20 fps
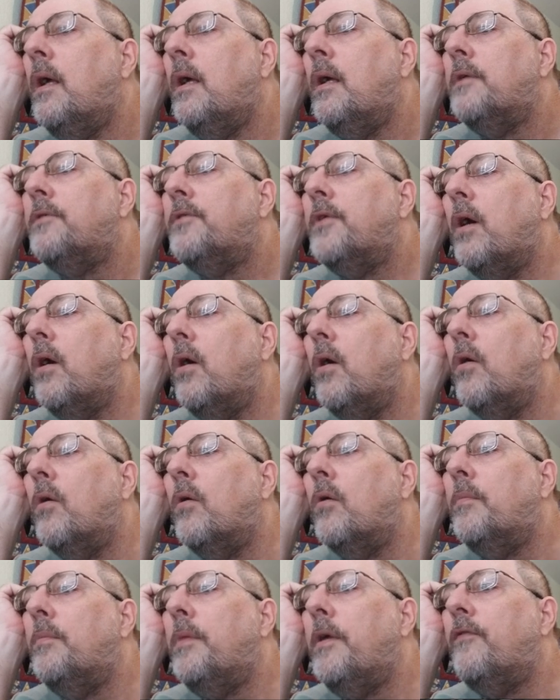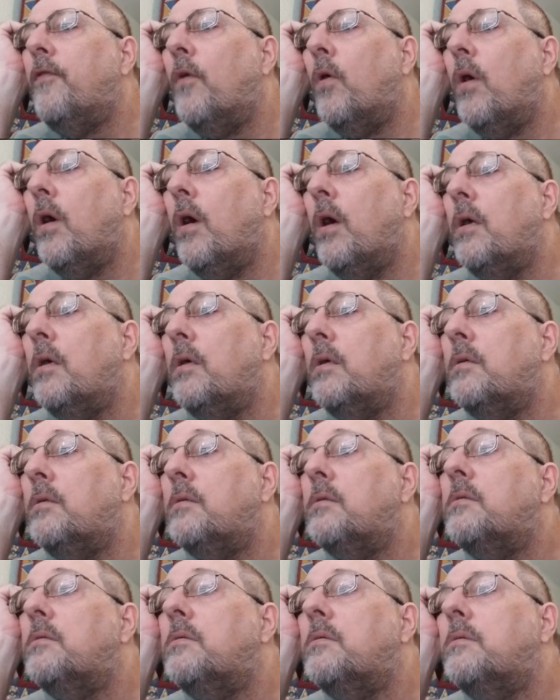So before
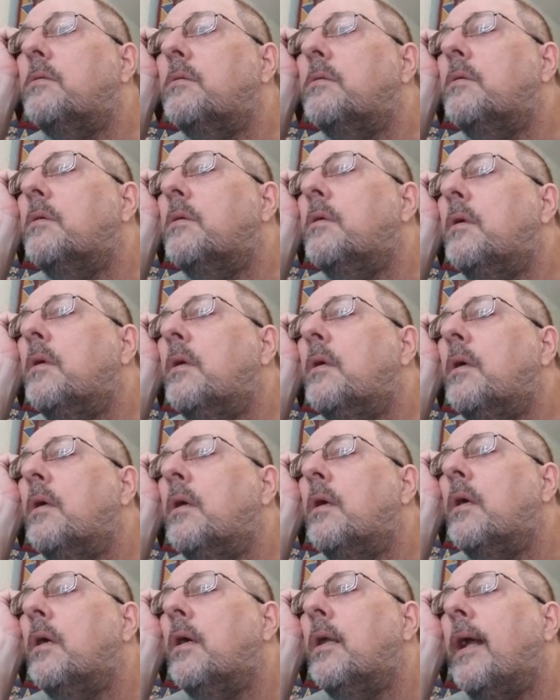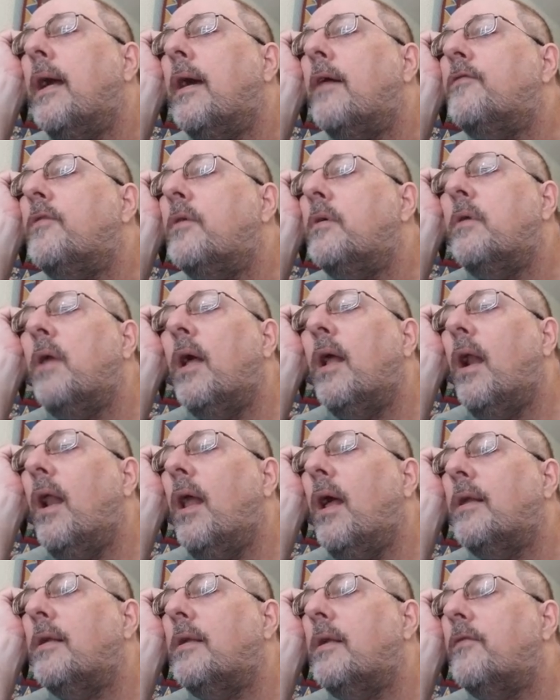and after, not a
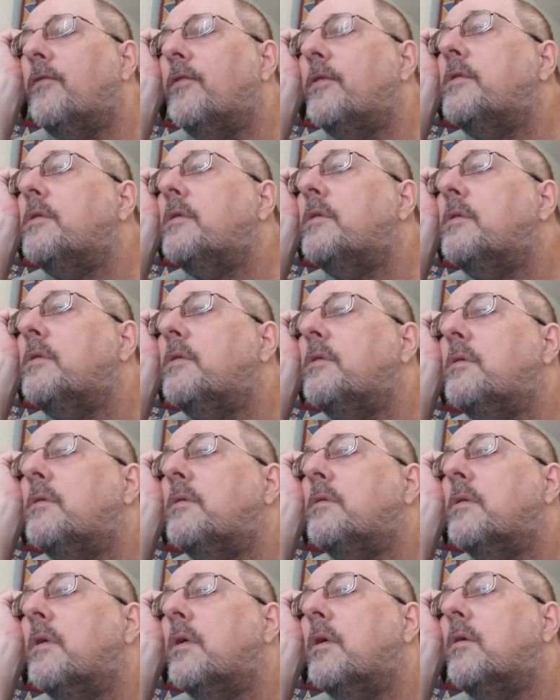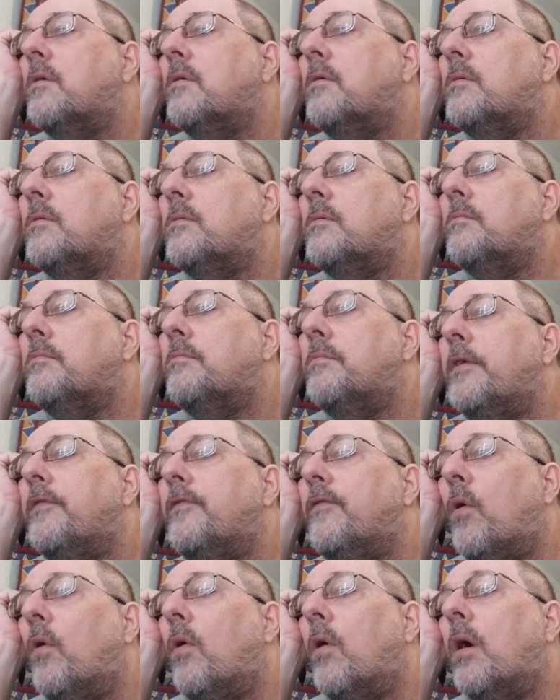lot of differences. So
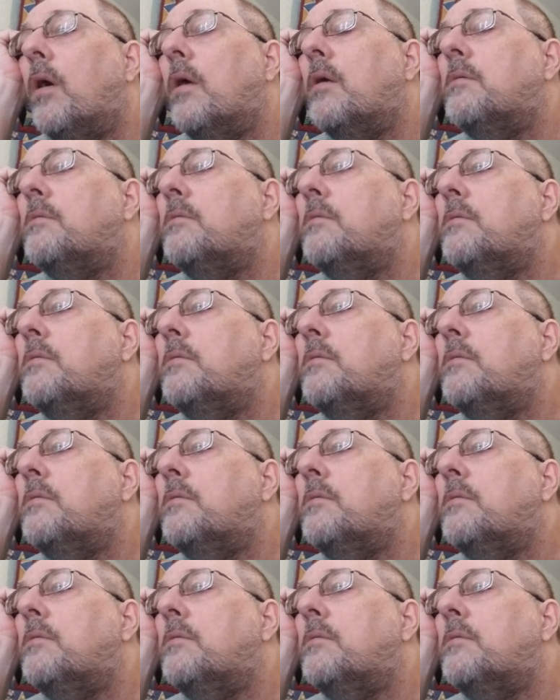before,